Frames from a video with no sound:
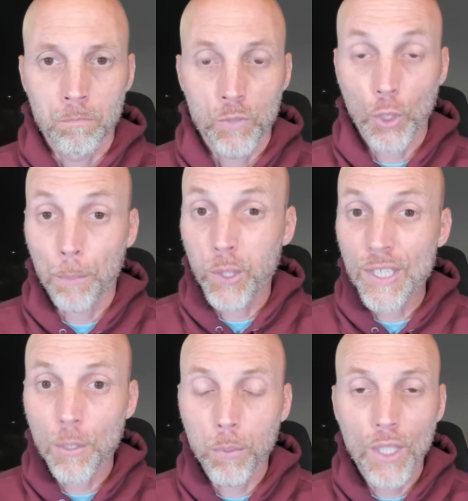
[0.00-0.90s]
To
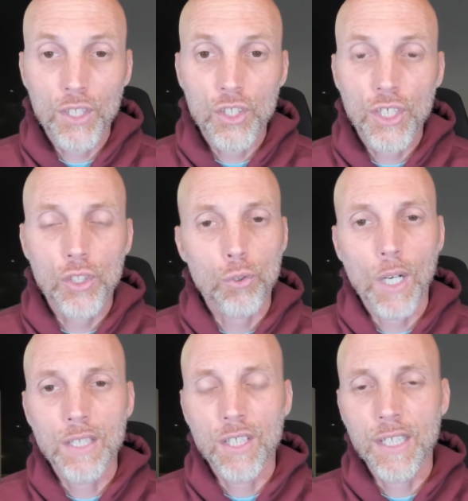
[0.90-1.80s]
plead the blood of Jesus
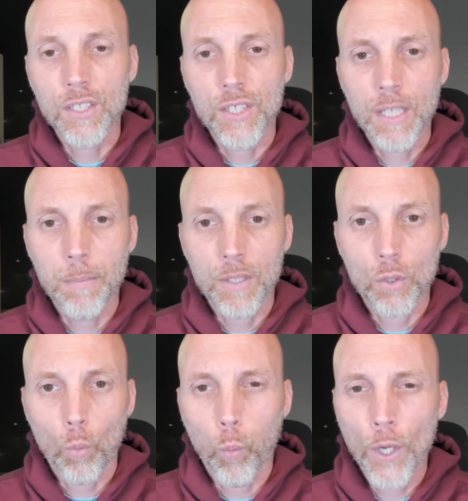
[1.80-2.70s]
Christ against demons.
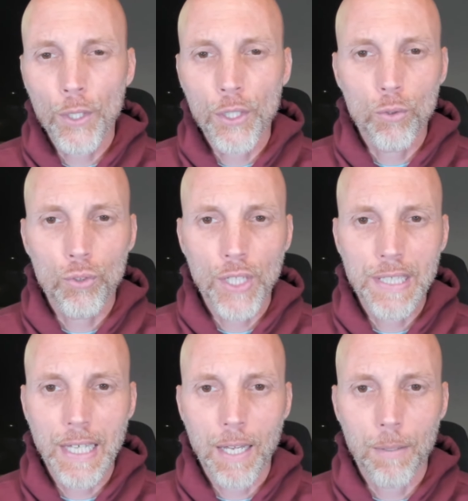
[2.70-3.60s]
Where do you see
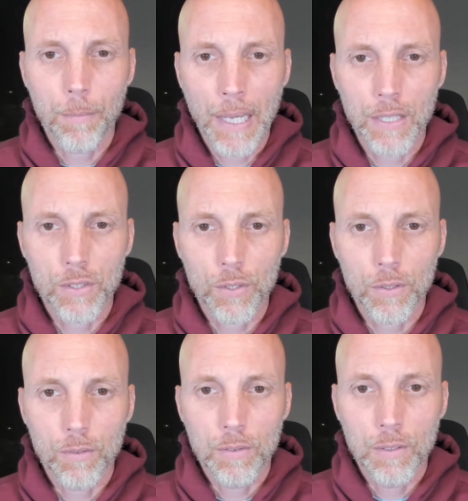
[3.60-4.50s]
that, Pastor?
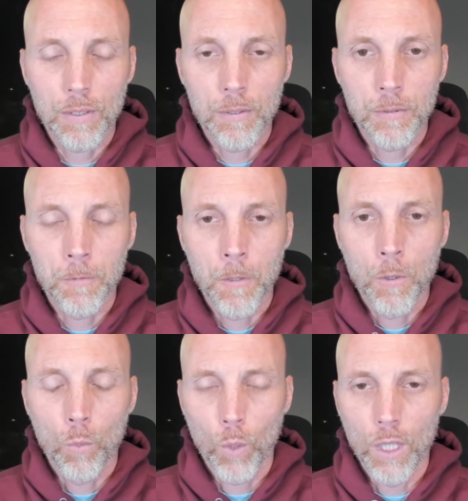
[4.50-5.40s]

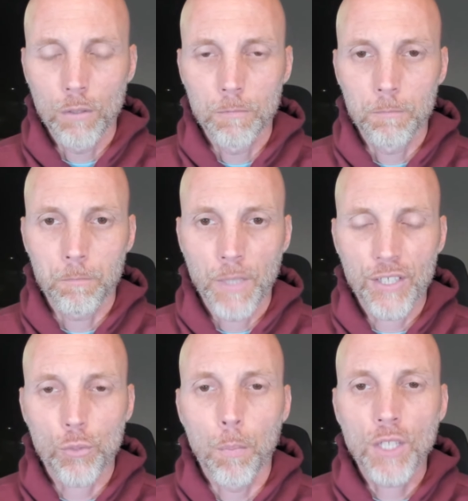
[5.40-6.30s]
Well,
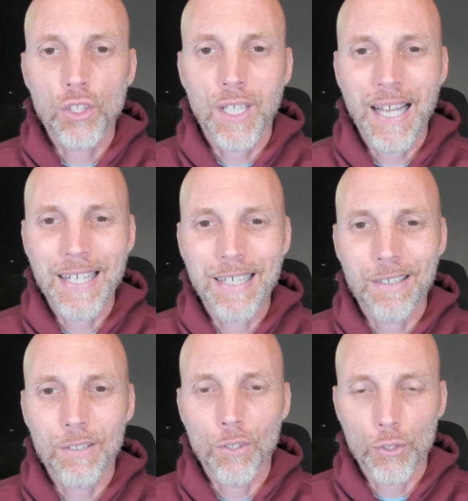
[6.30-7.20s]
it's much like
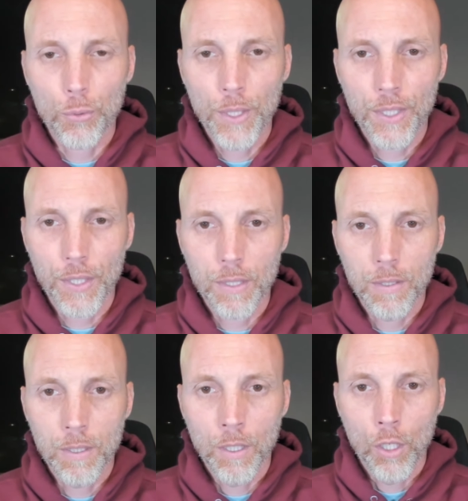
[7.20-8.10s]
the Trinity.
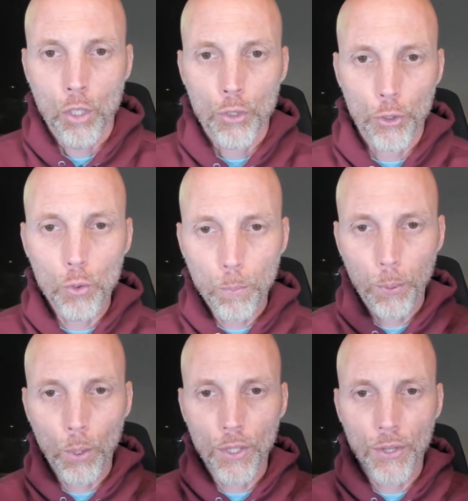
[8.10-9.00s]
You
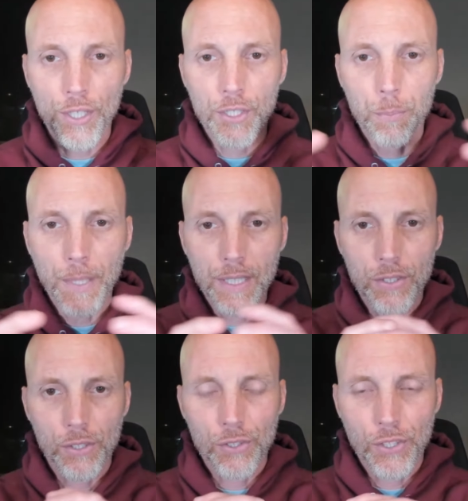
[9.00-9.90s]
put these
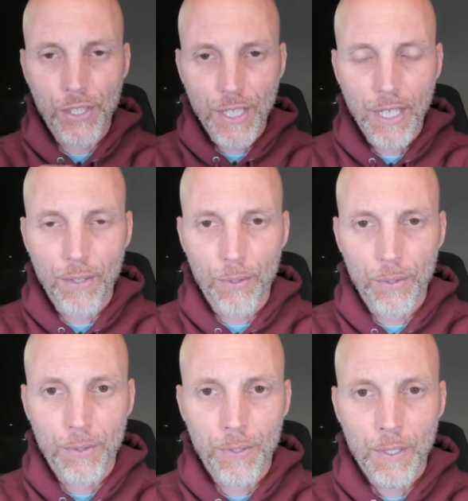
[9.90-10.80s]
pieces
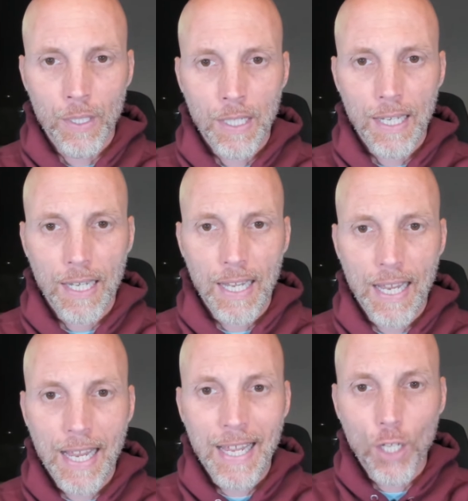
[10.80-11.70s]
together
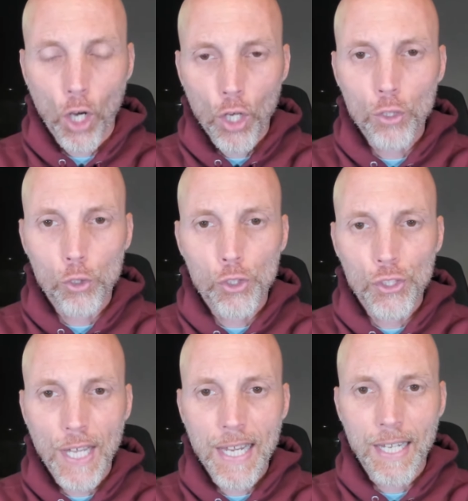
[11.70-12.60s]
and
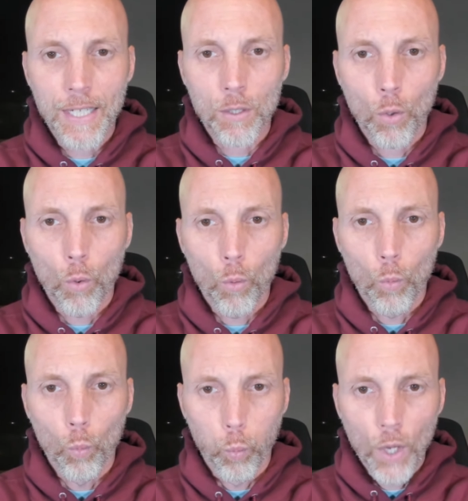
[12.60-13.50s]
understand
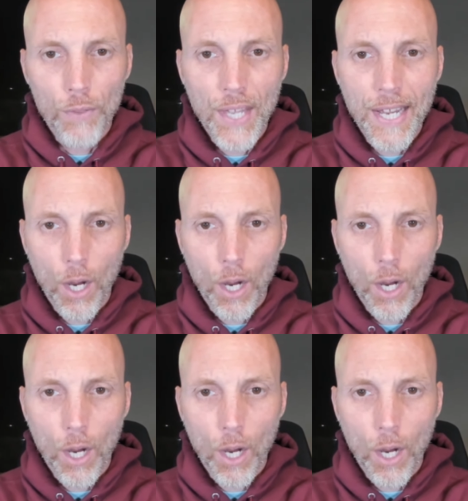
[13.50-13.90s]
what they